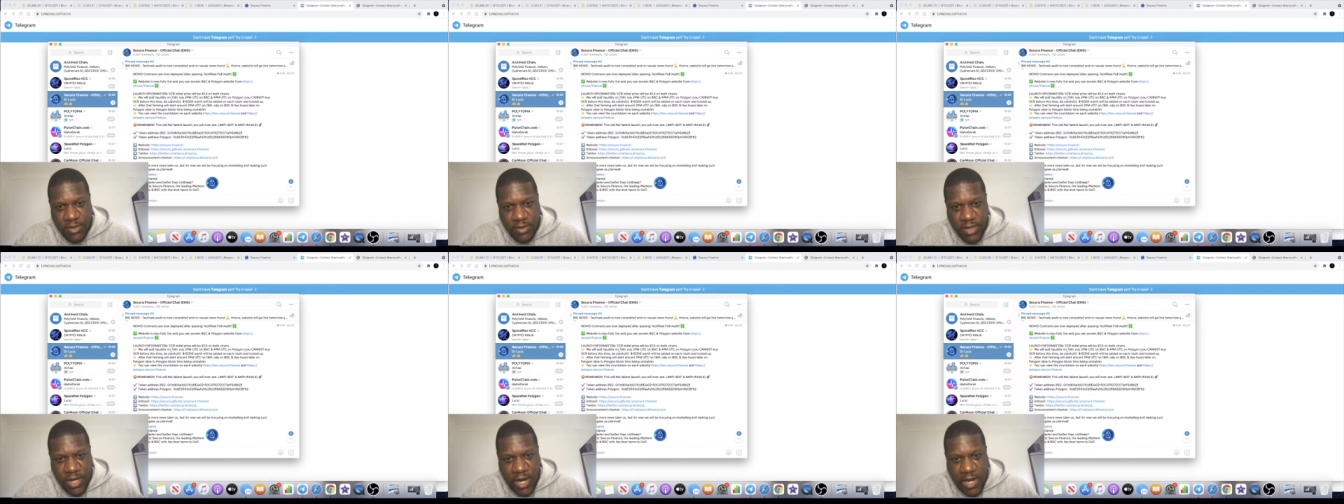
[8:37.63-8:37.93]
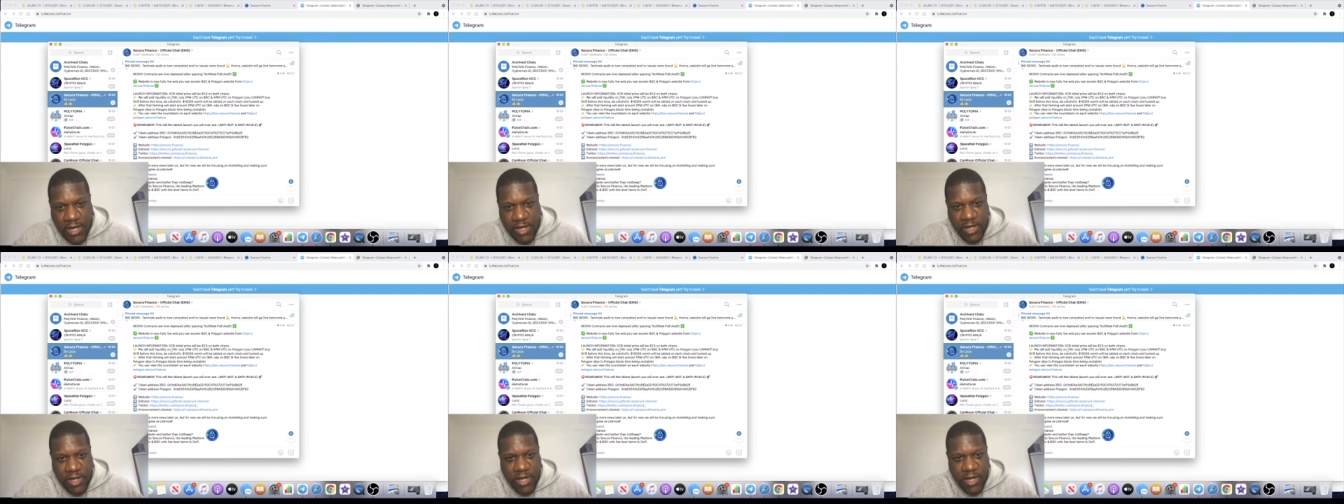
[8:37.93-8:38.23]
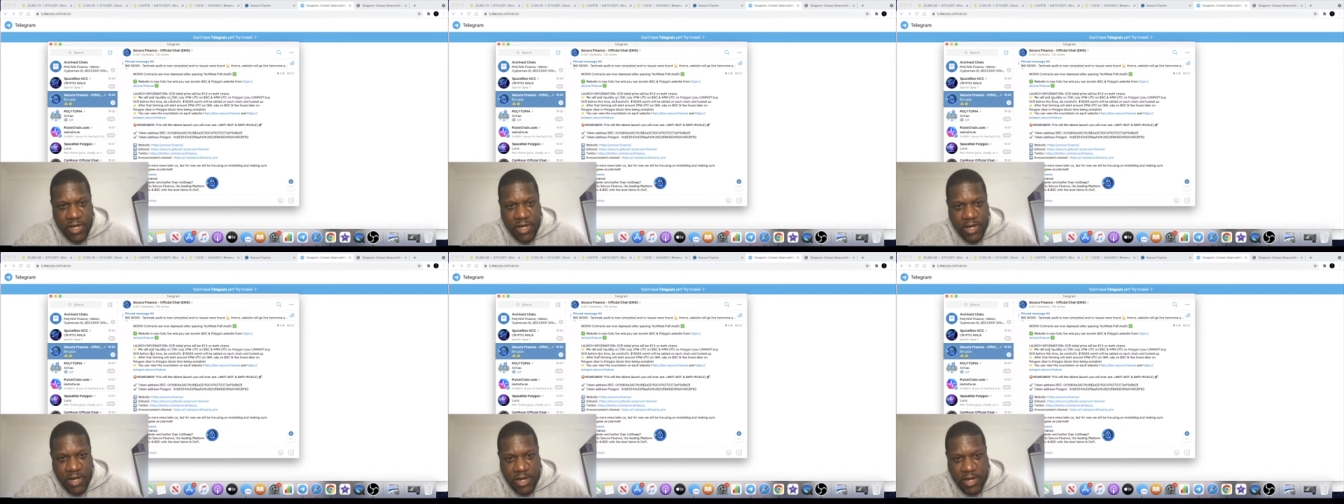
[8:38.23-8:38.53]
And
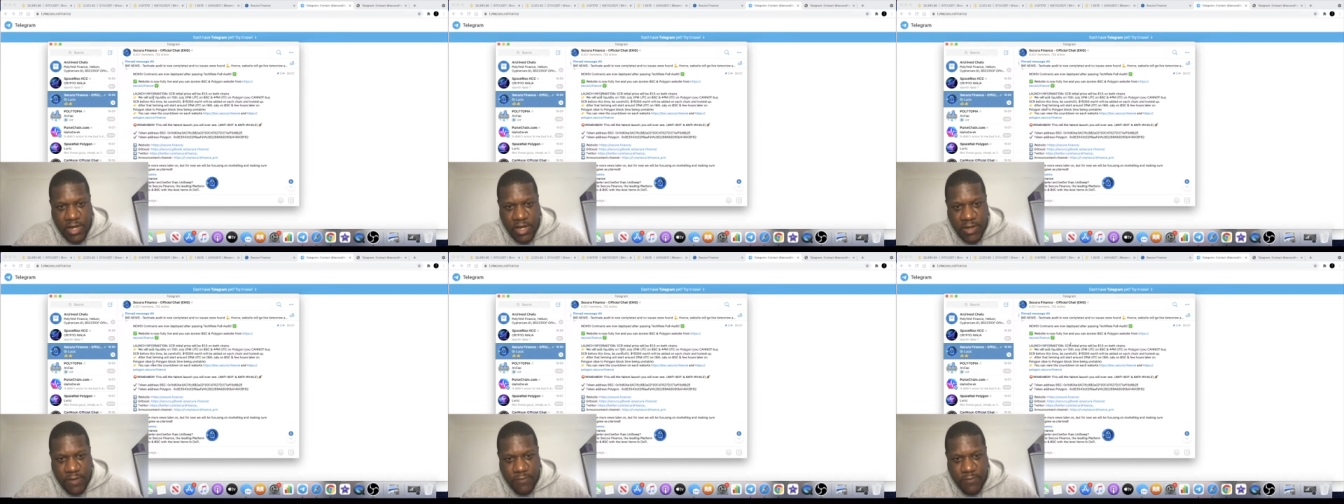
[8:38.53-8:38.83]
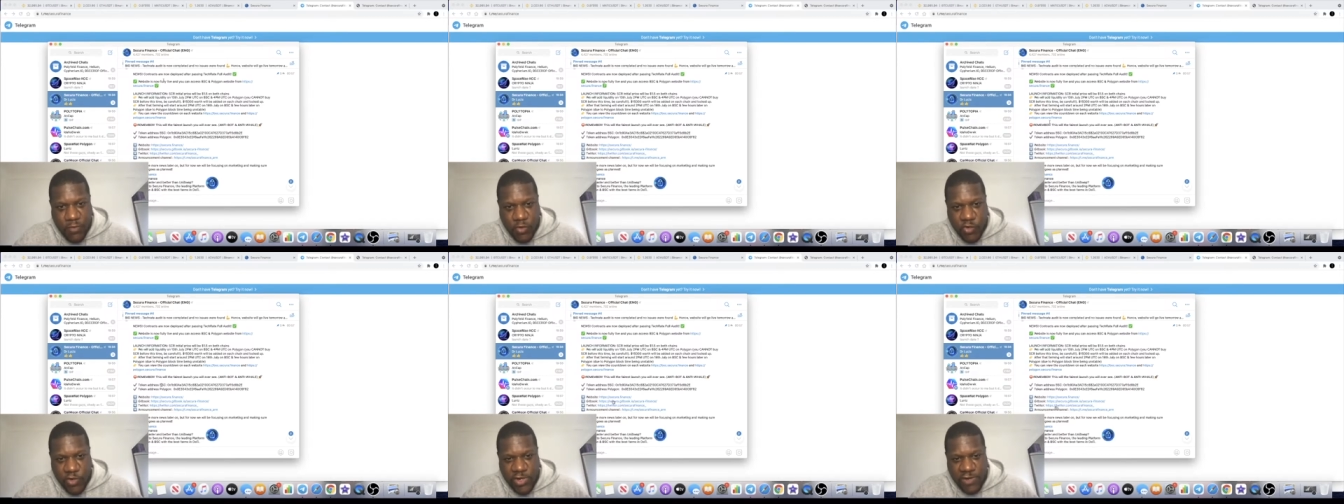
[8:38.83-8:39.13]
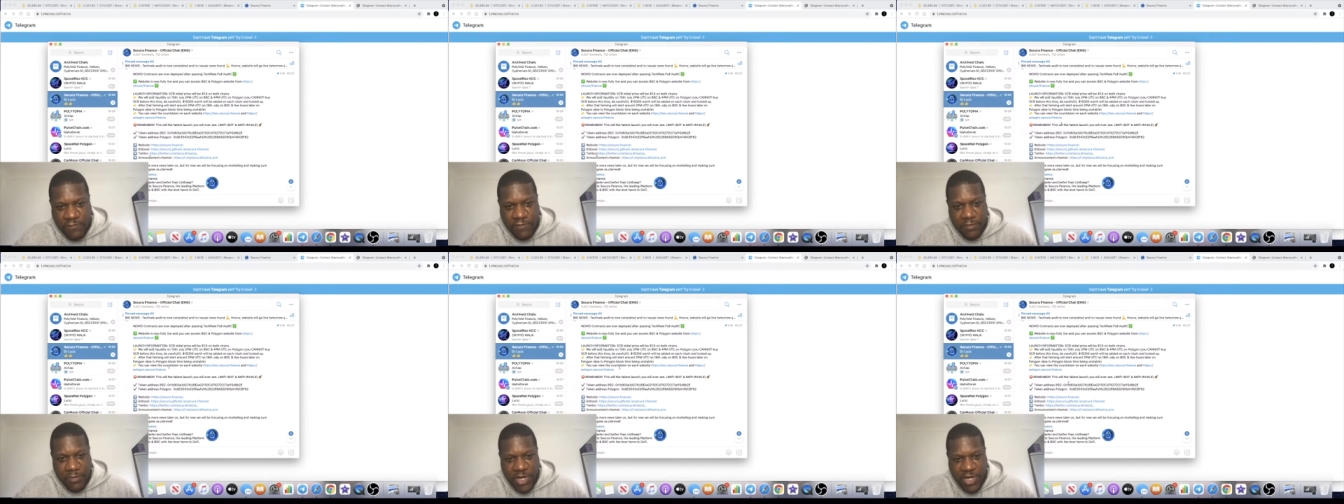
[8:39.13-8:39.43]
the um, all the
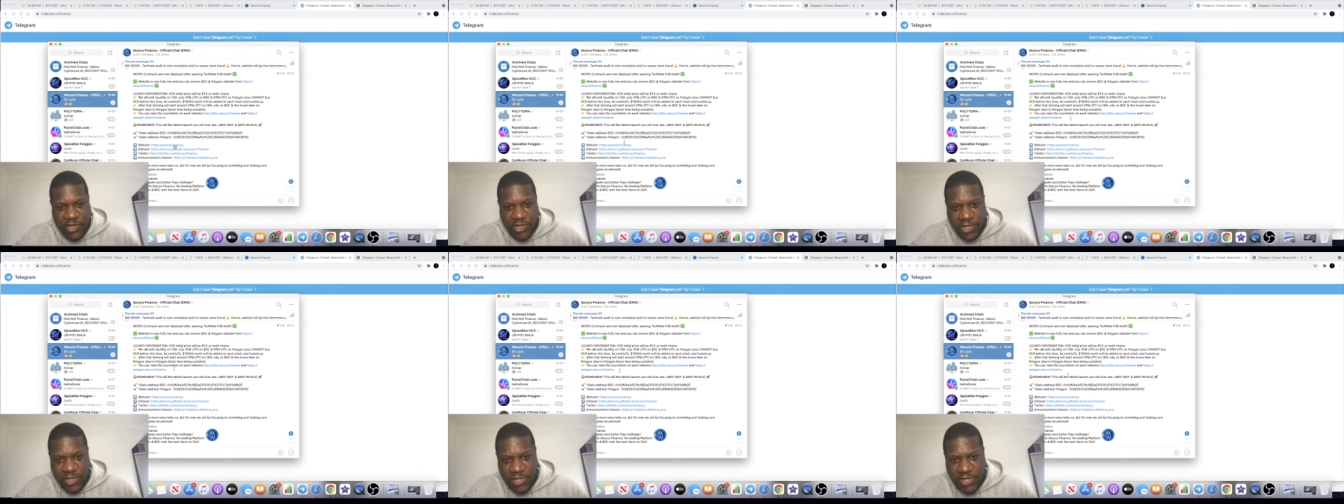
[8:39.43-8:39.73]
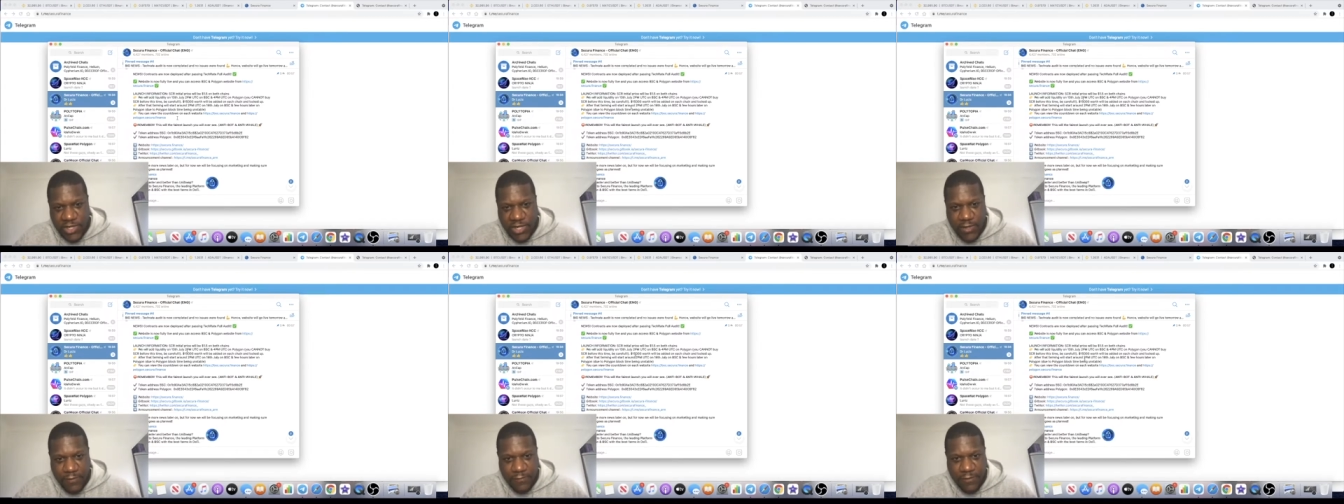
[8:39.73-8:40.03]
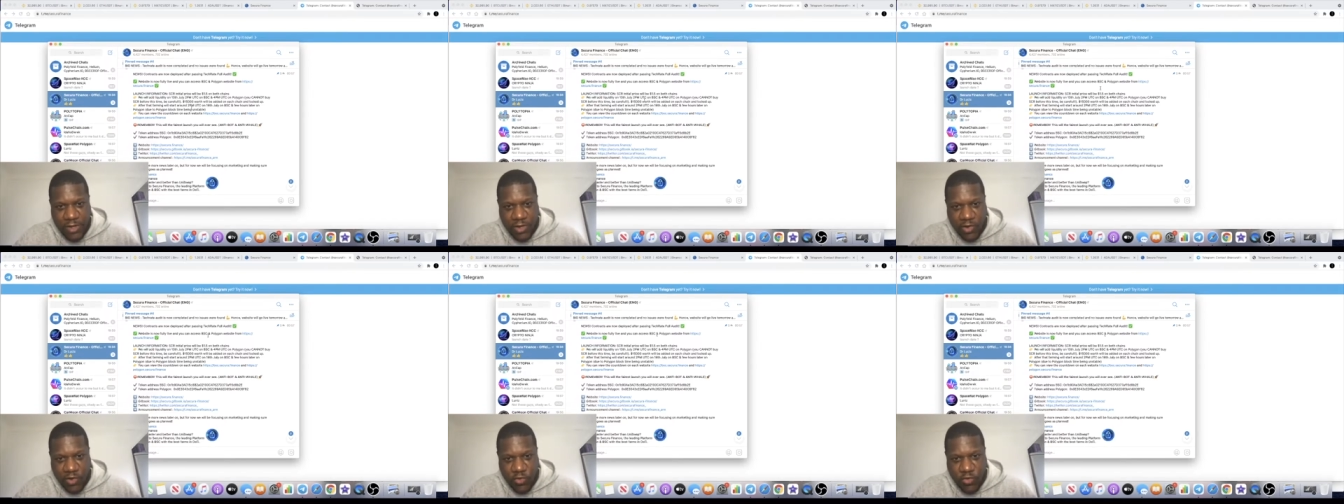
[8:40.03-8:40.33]
information is here for
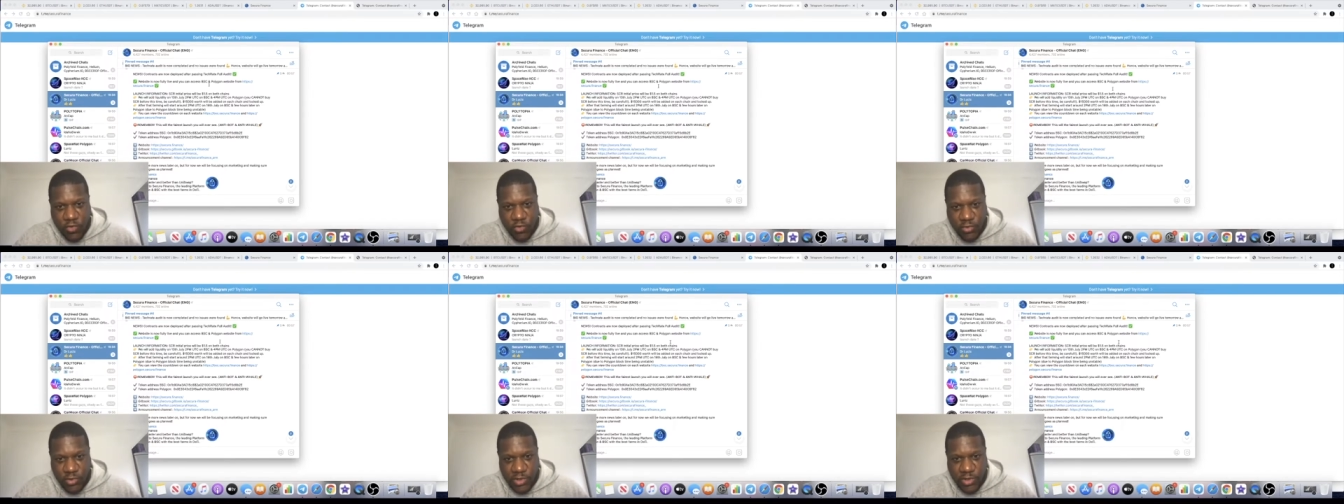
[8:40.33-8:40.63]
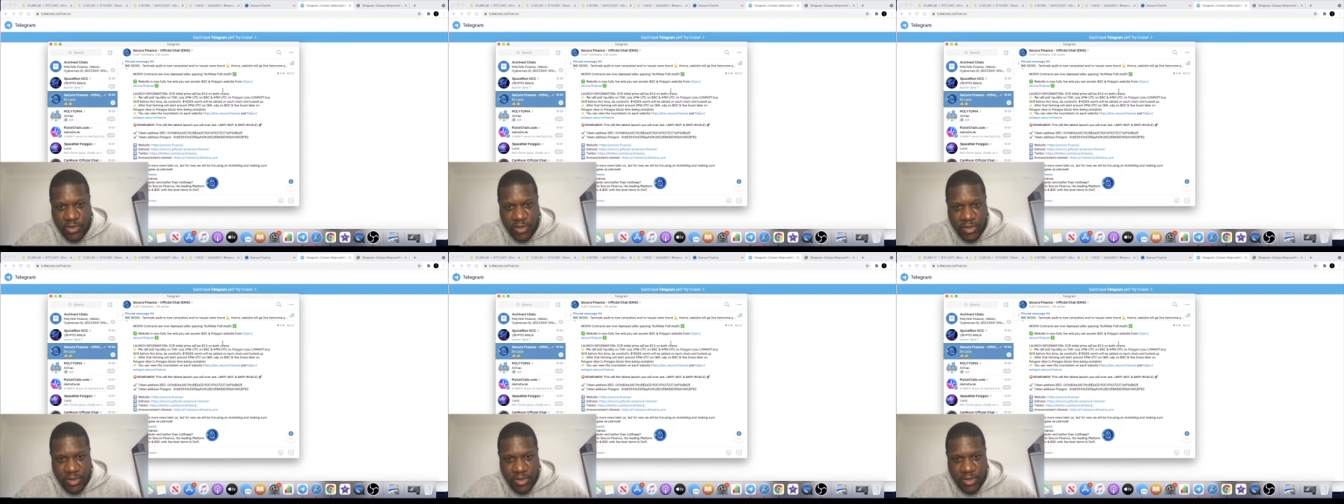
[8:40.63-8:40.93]
the launch.